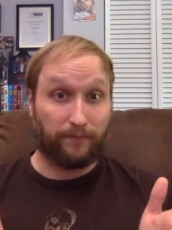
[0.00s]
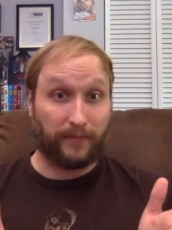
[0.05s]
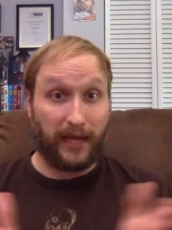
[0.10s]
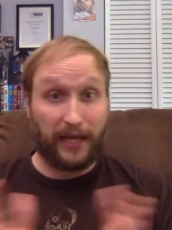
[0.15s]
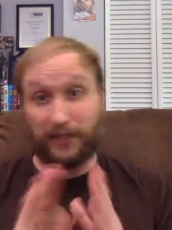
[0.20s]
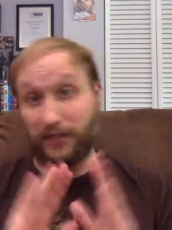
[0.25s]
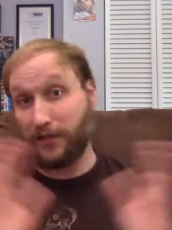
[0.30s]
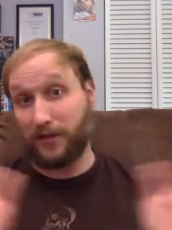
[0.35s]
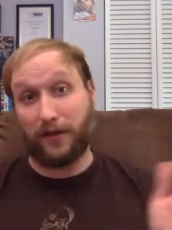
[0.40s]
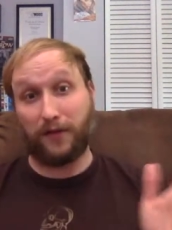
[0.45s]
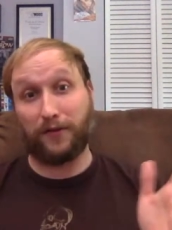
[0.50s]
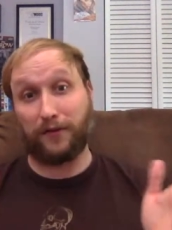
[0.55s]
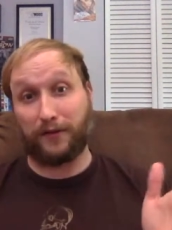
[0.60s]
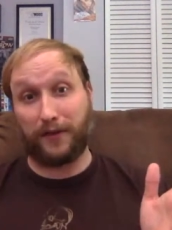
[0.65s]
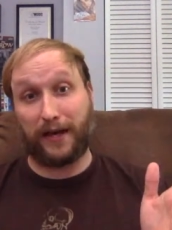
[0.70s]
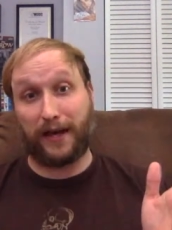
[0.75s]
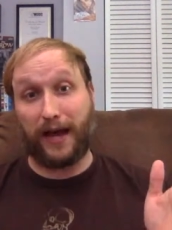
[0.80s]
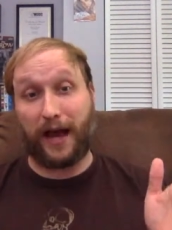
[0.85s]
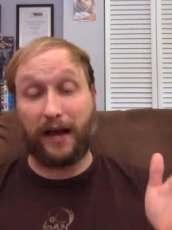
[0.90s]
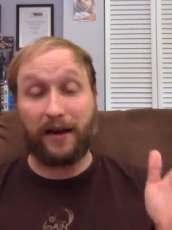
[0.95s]
That's another
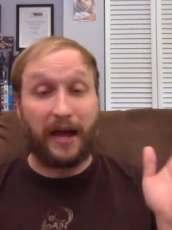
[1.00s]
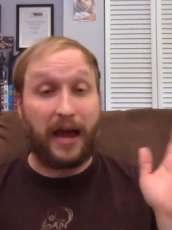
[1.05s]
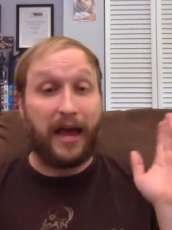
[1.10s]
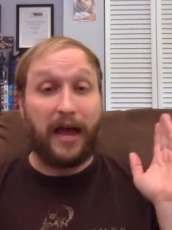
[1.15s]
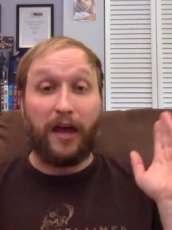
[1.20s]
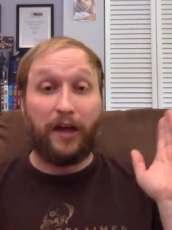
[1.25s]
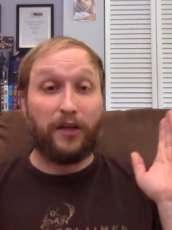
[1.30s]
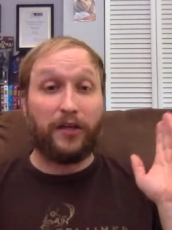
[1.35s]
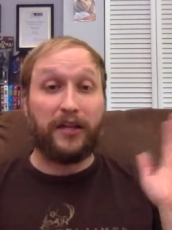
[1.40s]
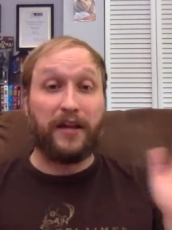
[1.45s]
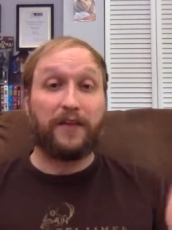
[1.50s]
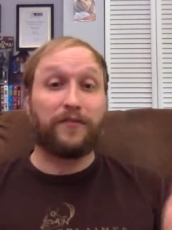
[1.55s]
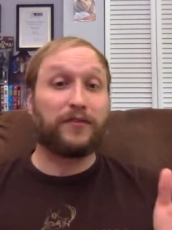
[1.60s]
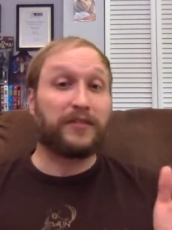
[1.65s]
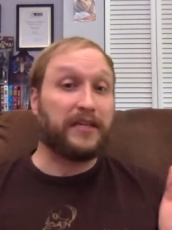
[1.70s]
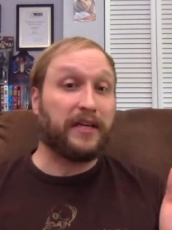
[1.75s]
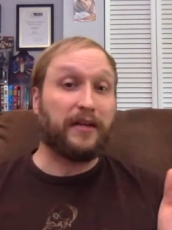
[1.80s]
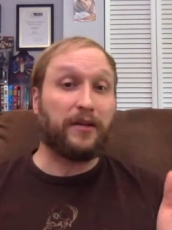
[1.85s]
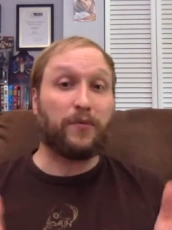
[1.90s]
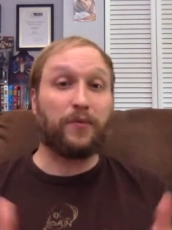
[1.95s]
thing. I you never
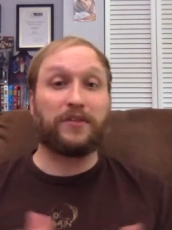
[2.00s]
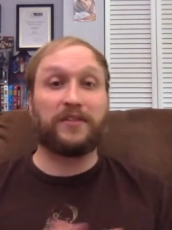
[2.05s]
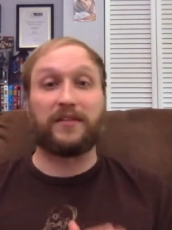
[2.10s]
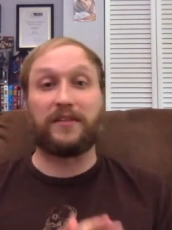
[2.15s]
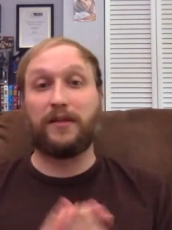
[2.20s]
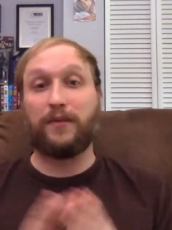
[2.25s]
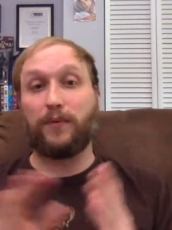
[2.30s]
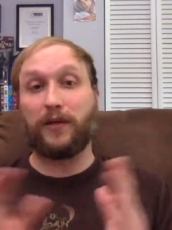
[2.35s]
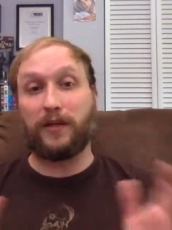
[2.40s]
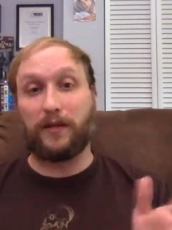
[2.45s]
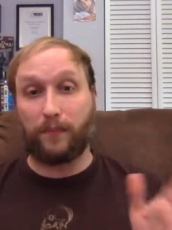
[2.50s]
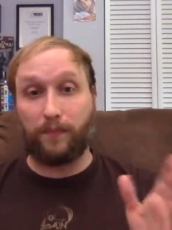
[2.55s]
see anyone sleeping.